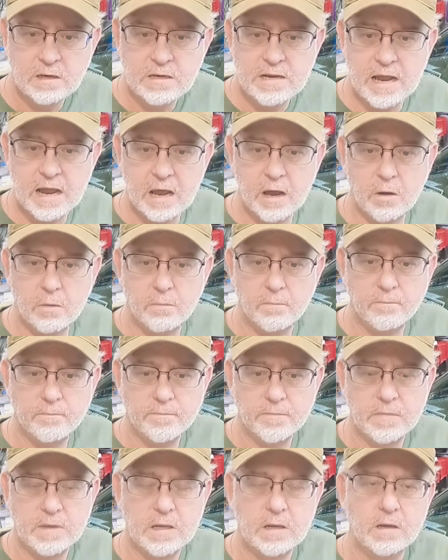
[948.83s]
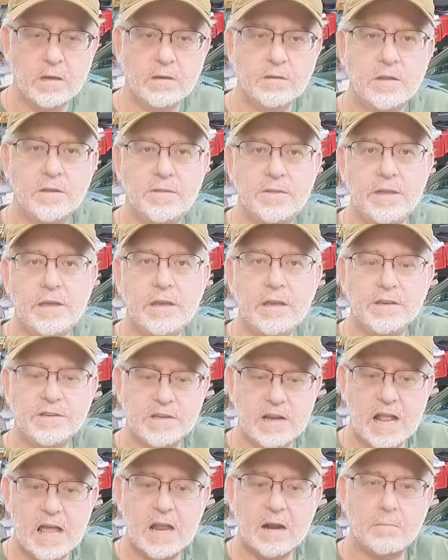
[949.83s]
Now, the thing is,
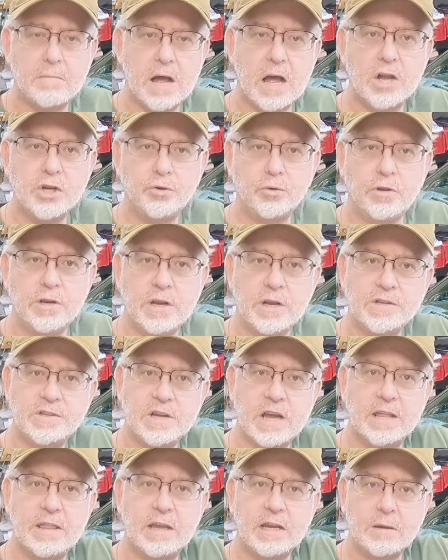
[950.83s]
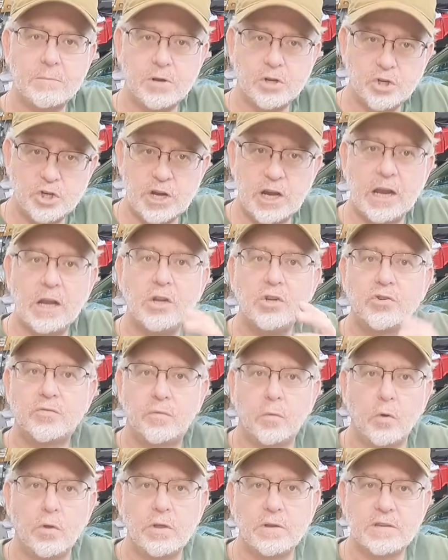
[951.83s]
it had a module on the inside that could be changed
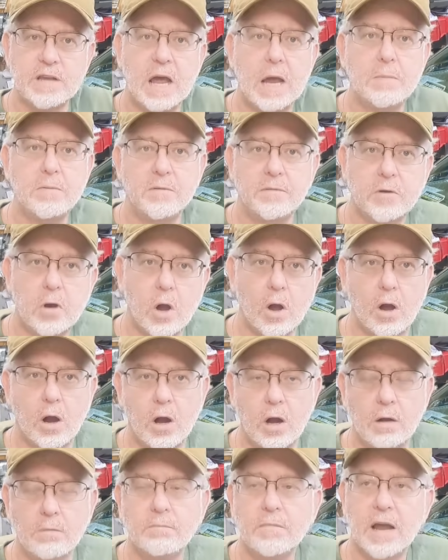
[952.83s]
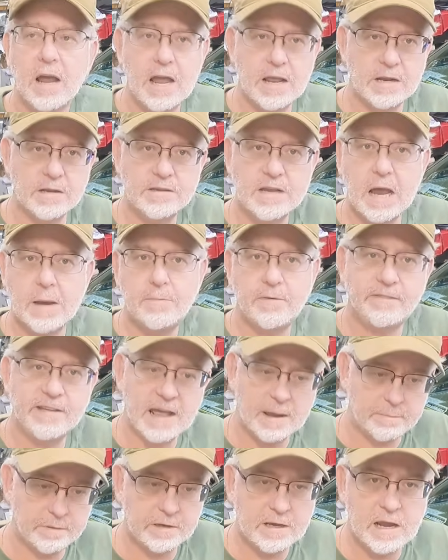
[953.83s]
for the type of car and the type of
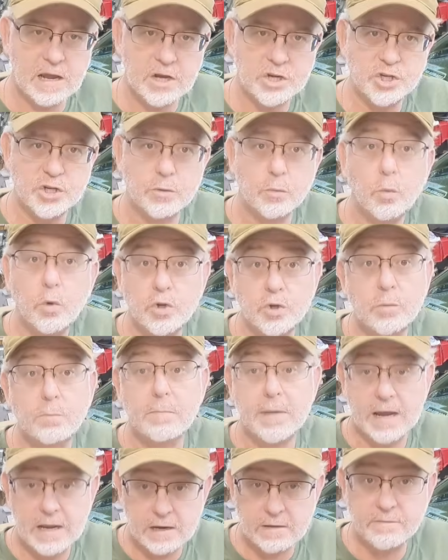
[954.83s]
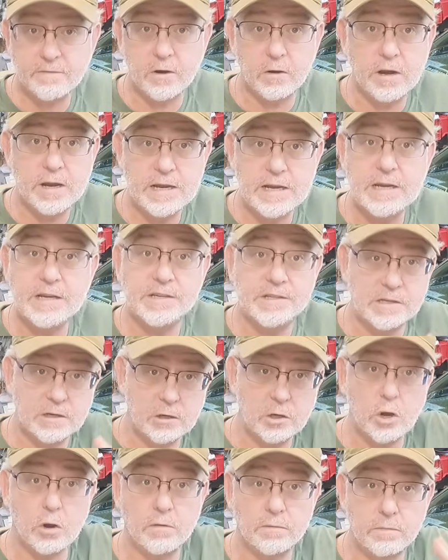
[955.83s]
application, which made it very easy
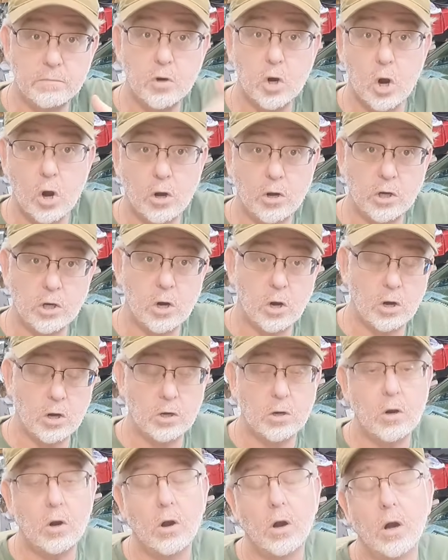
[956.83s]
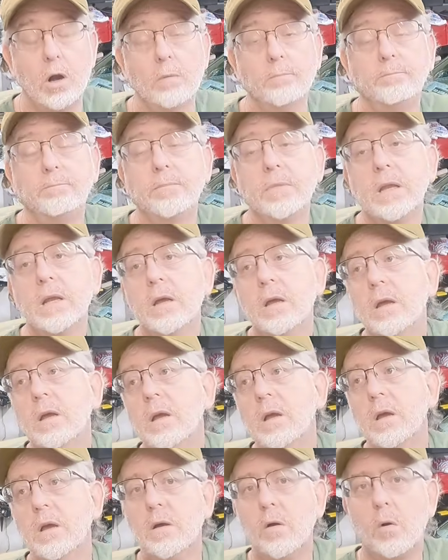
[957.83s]
to go from car to car to car.
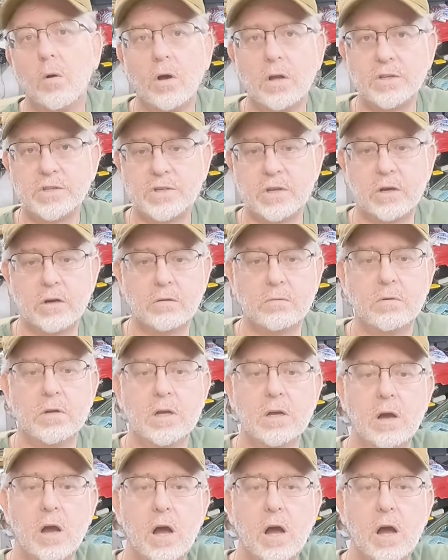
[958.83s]
Also,